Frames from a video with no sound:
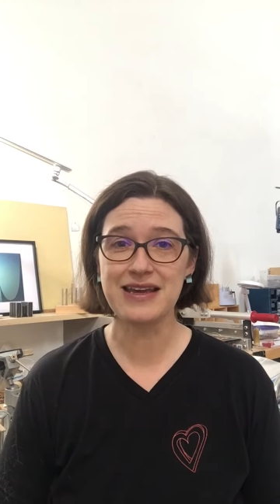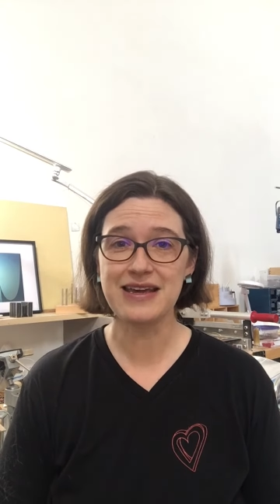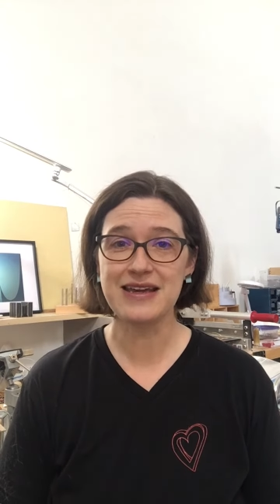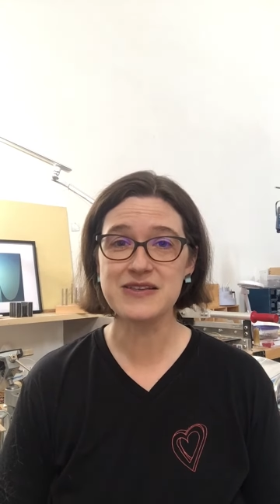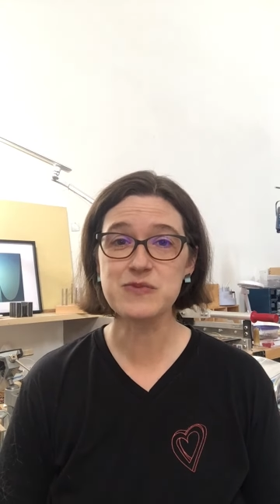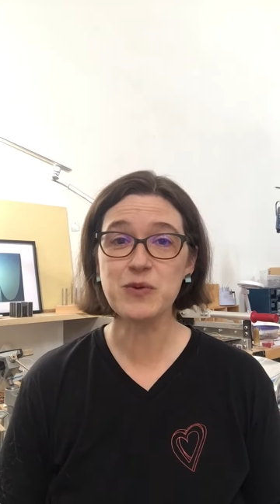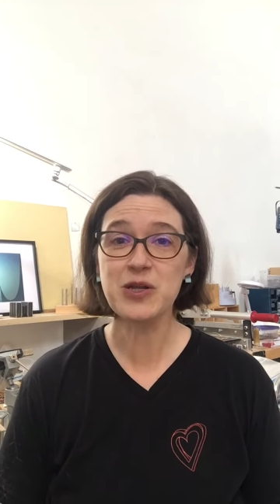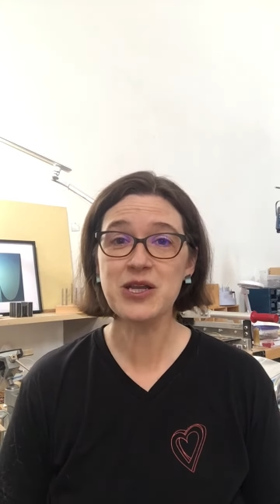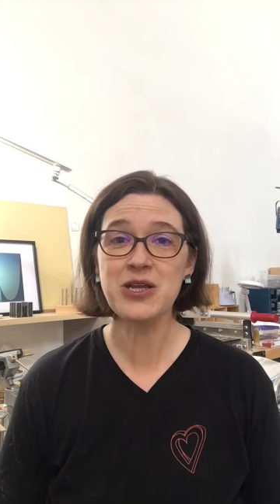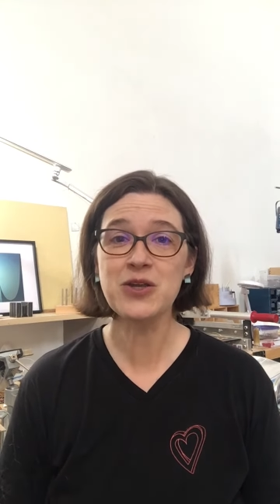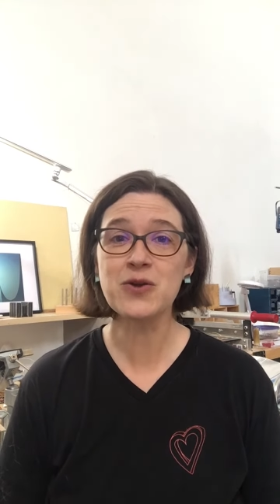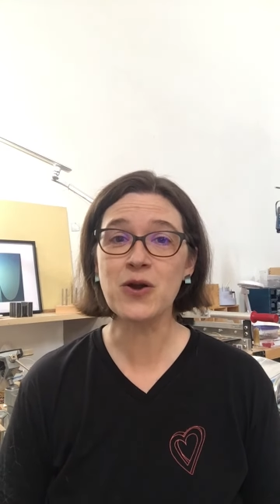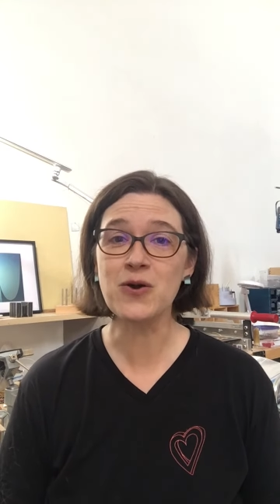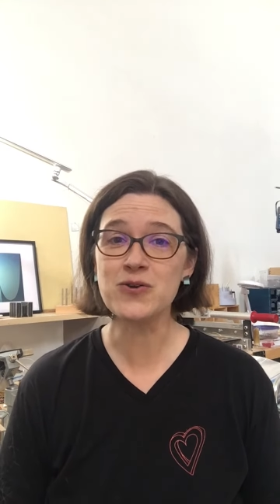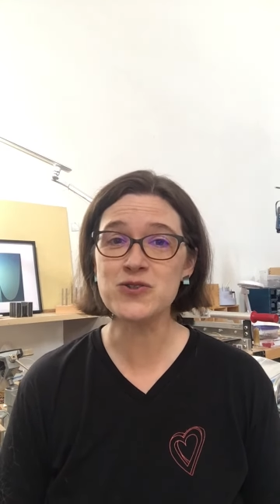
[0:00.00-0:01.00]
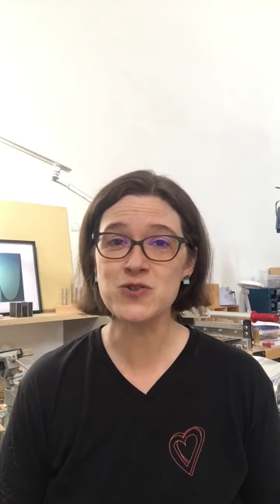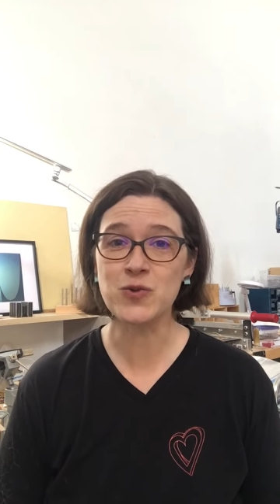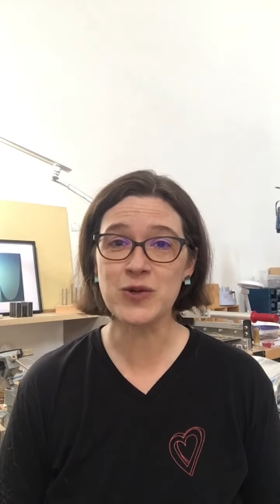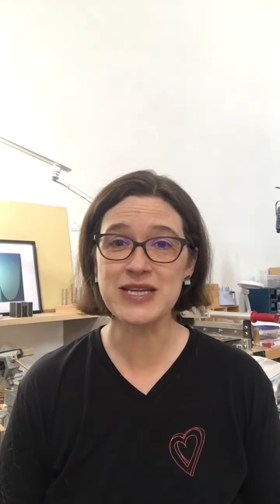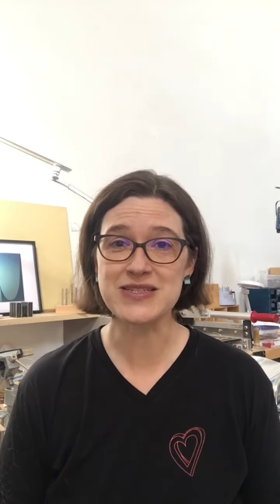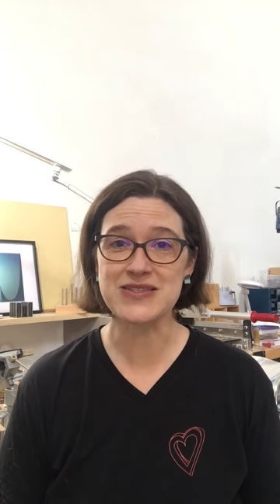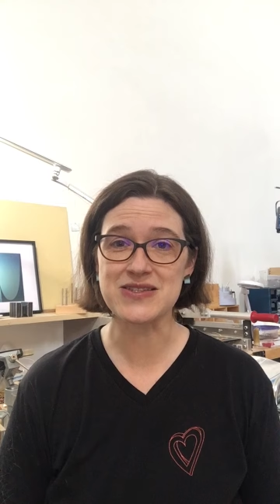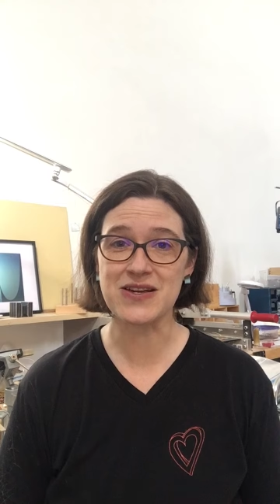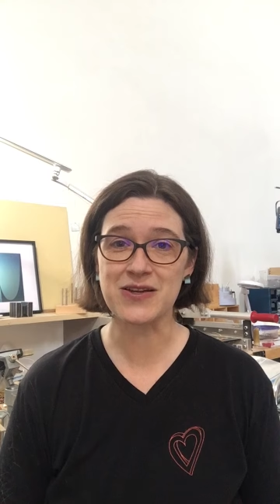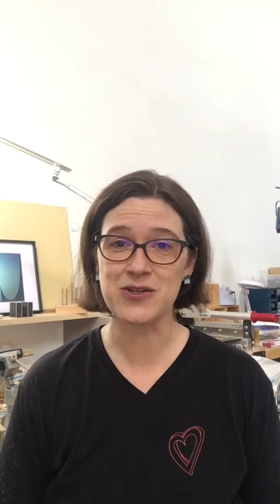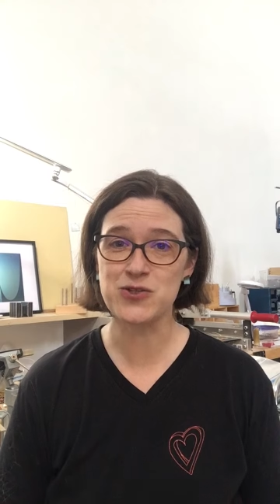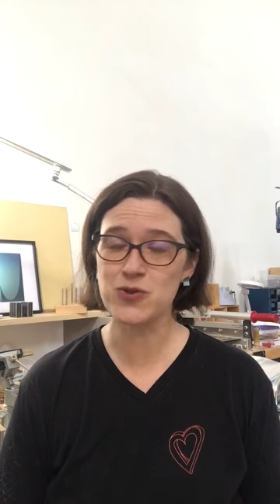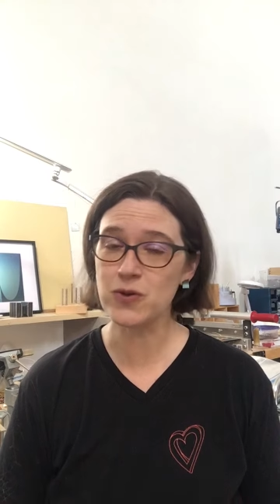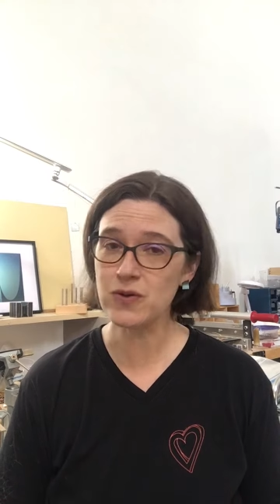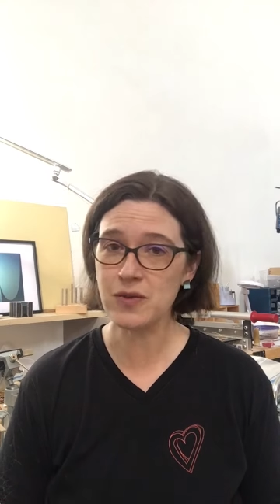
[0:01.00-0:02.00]
It's putting your own twist on a
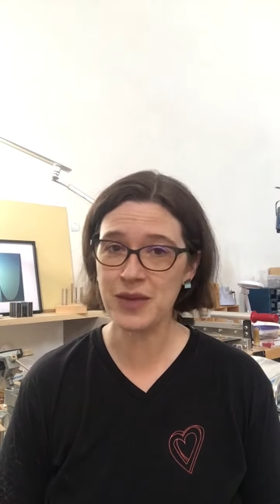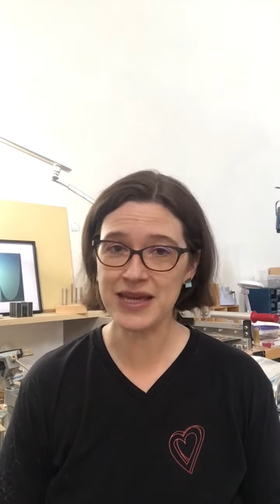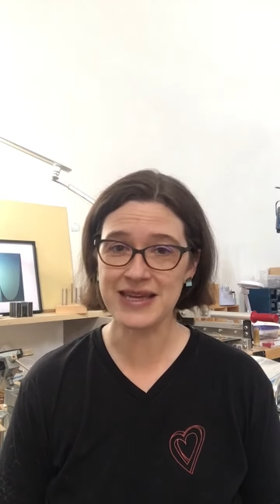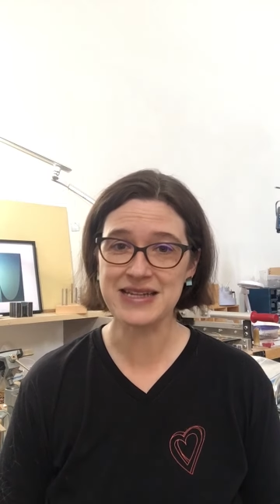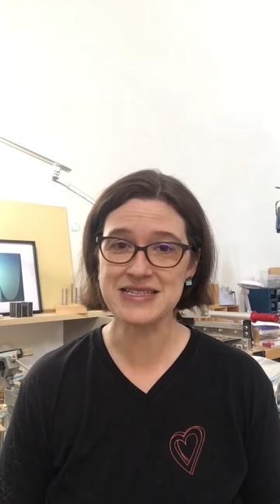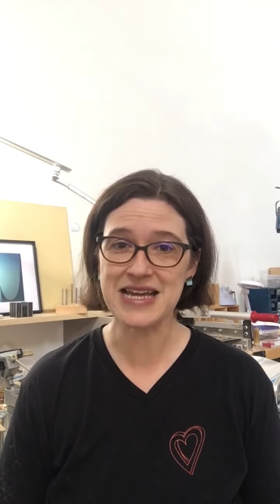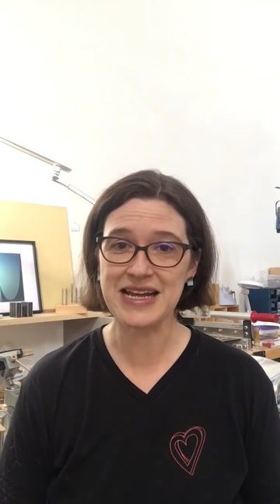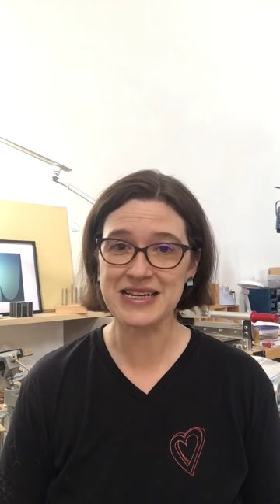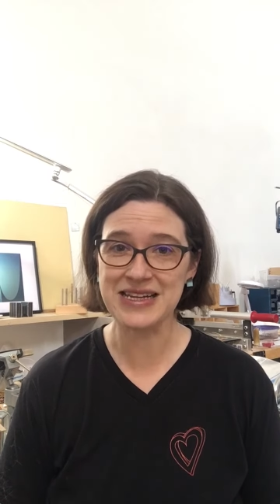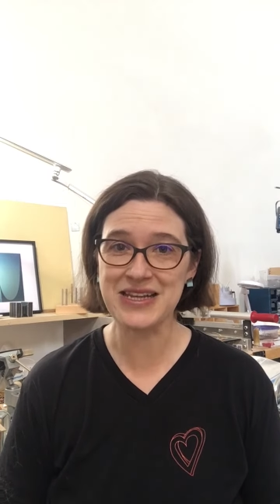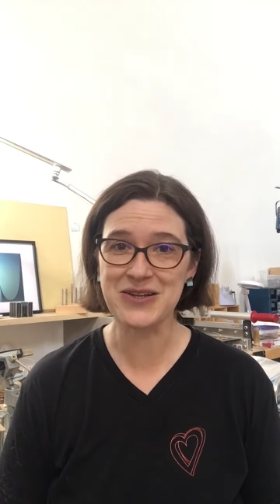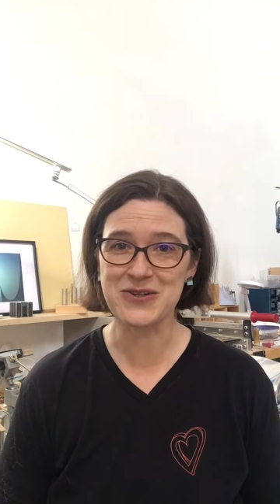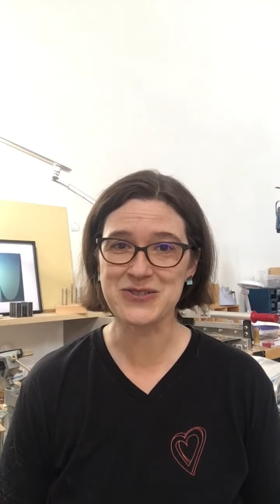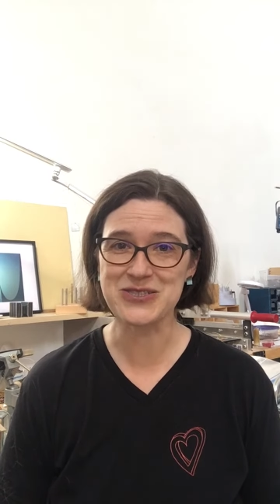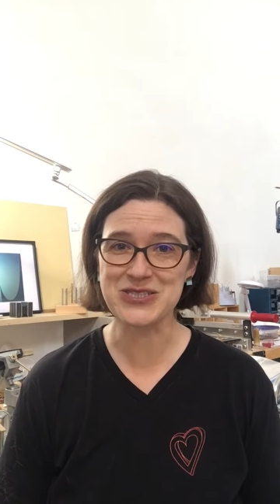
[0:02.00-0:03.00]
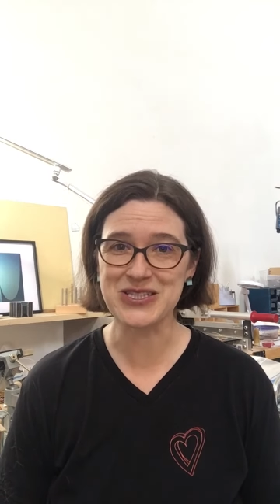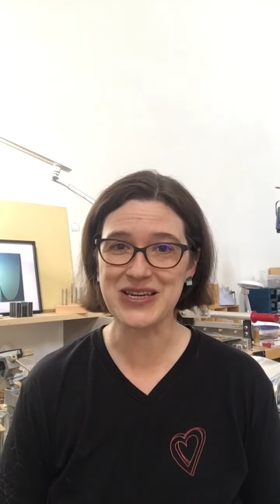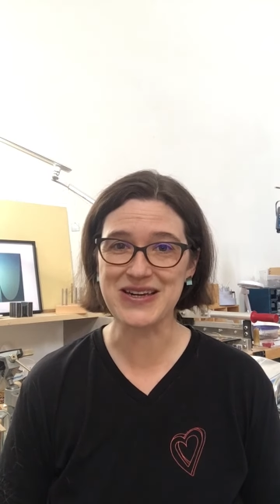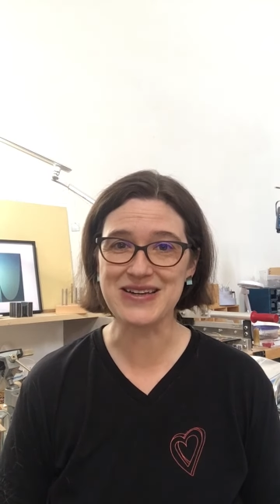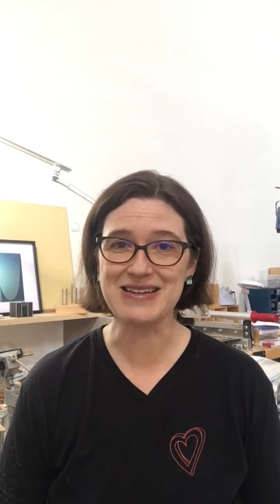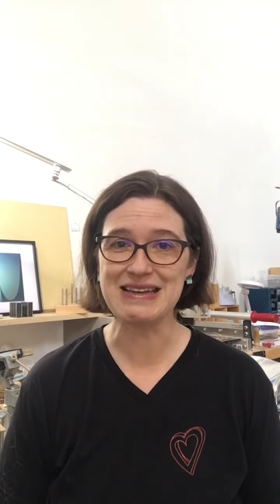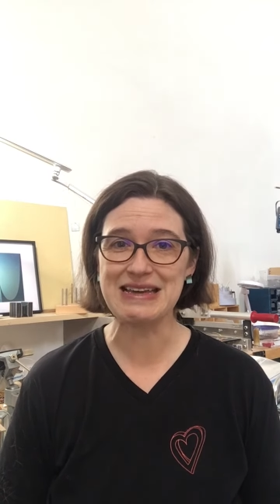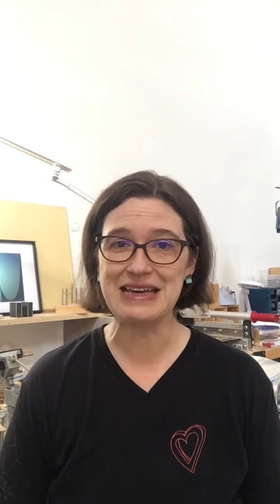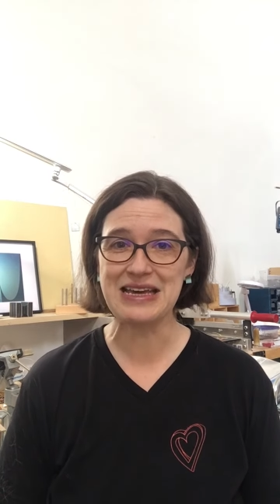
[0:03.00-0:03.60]
jewelry making technique or skill.